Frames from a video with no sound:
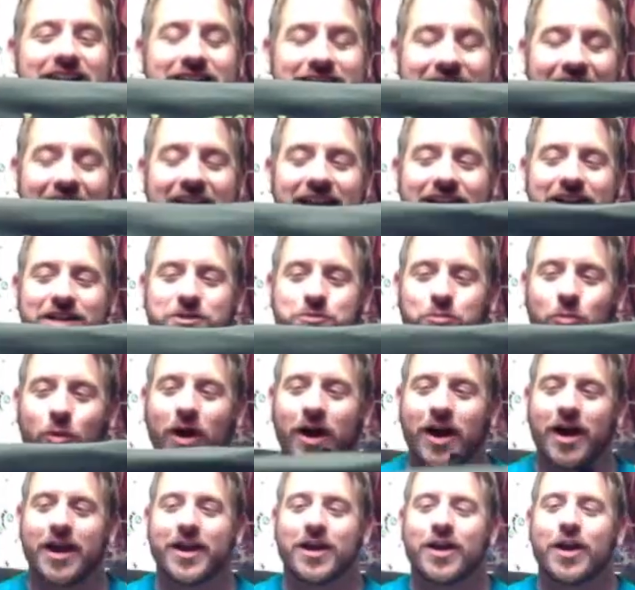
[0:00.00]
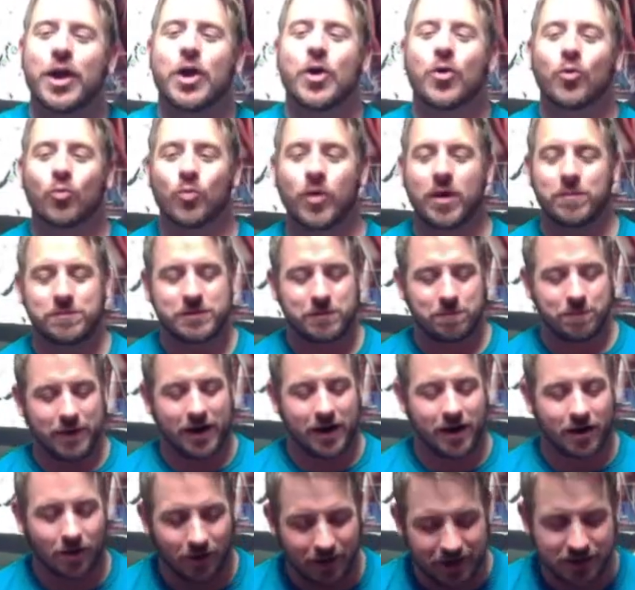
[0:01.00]
That is why Ripped
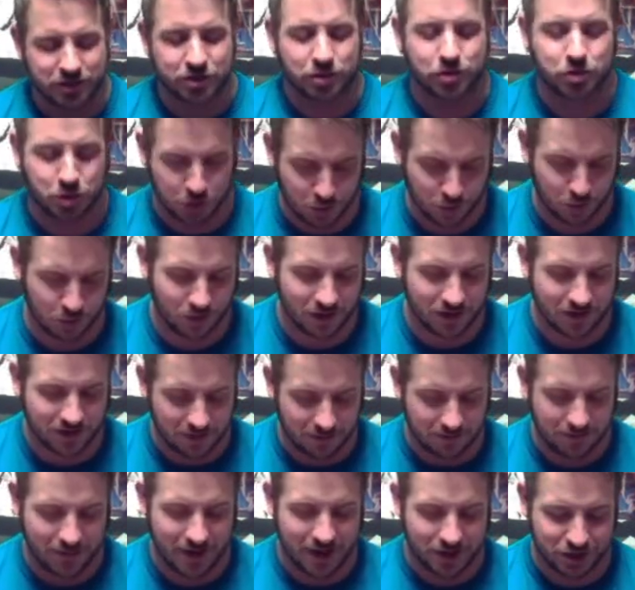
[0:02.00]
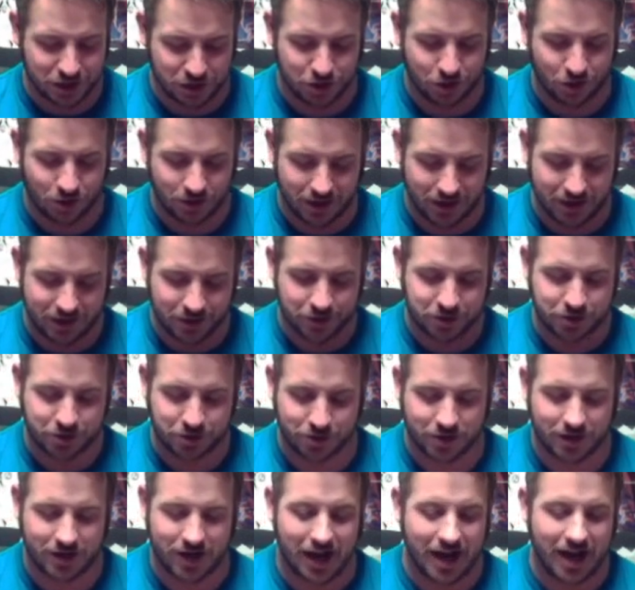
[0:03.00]
Apparel is truly the best shirt
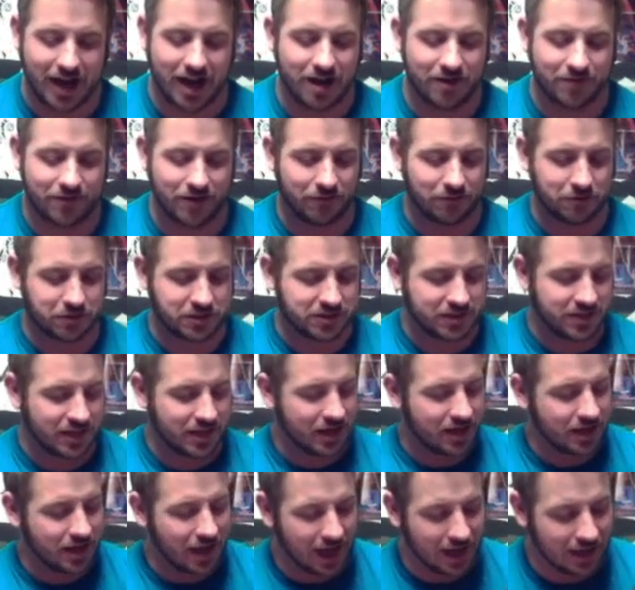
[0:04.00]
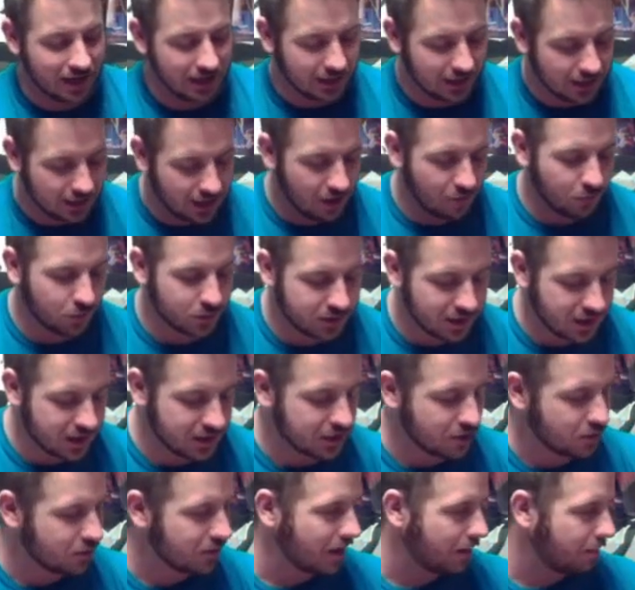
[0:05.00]
industry I have ever seen. I love what they
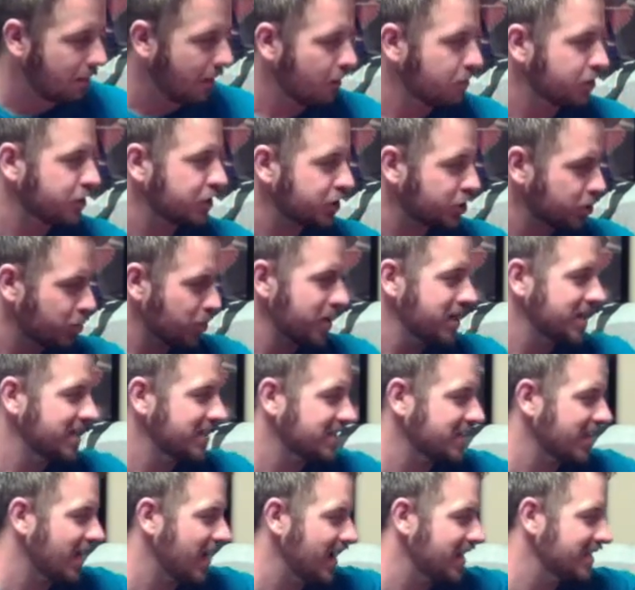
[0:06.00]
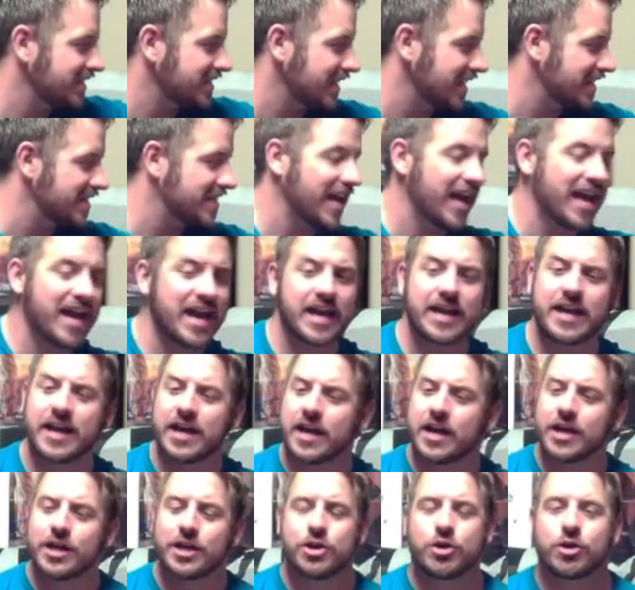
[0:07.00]
do. They post 3 designs a day.
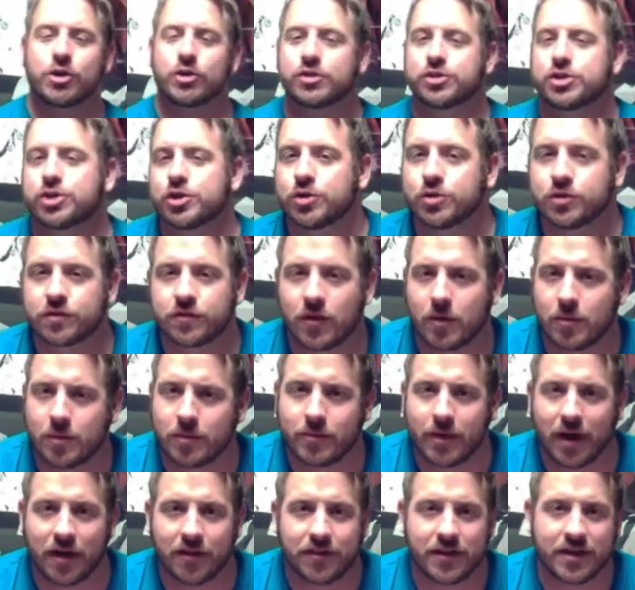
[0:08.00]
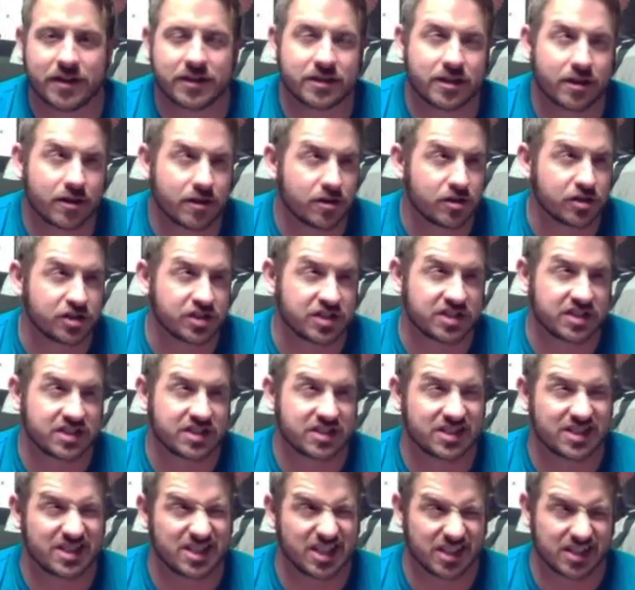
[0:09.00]
You can choose from them. I think they're
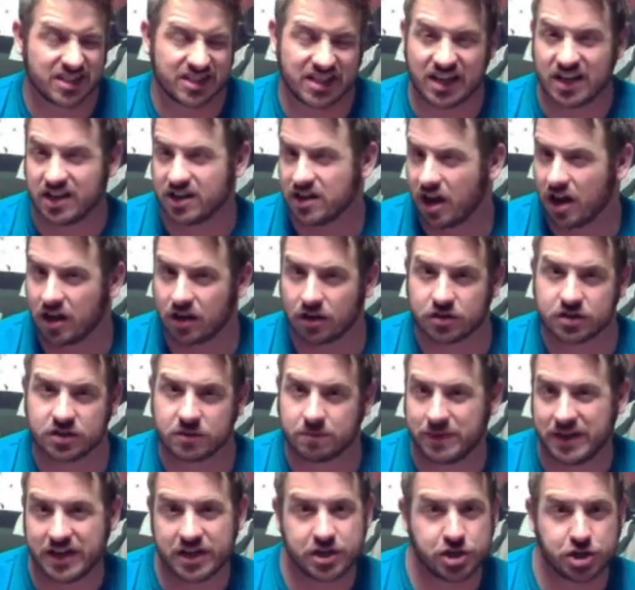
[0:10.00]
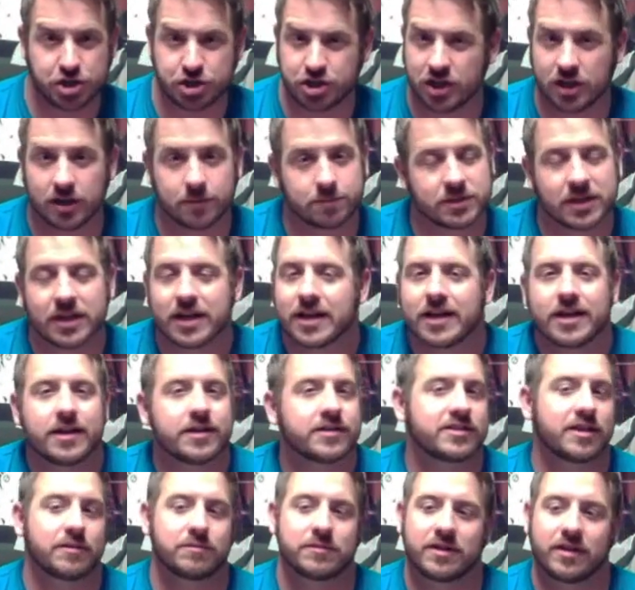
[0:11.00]
$16 a piece shipped,
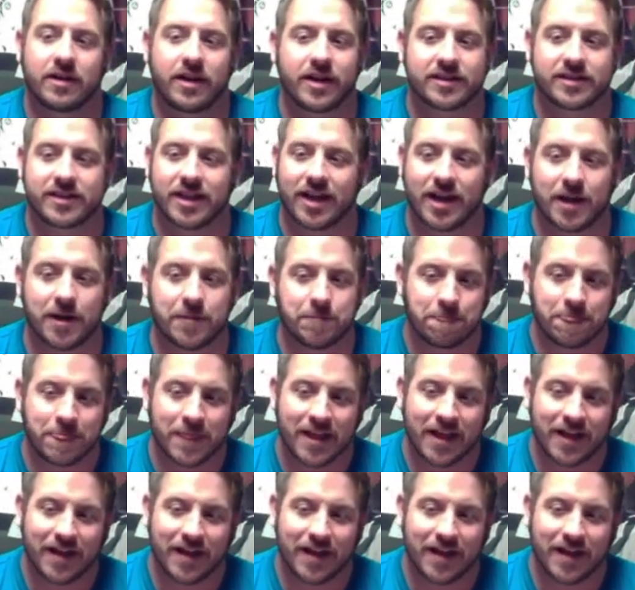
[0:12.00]
something like that.